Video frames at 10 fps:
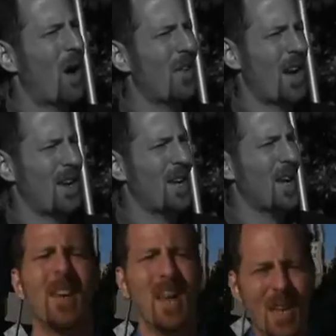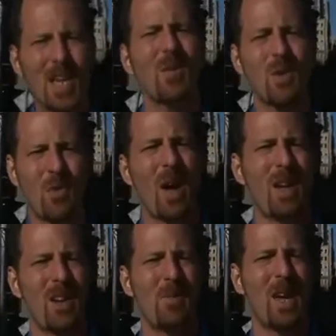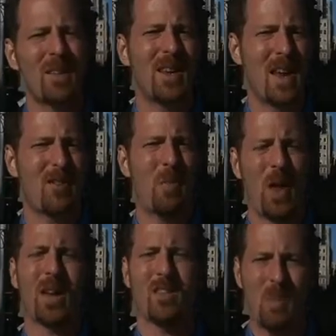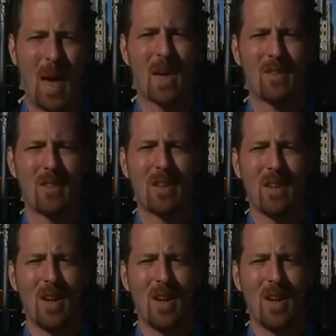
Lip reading: dwelled on a hit. He was ready to make the next play his best.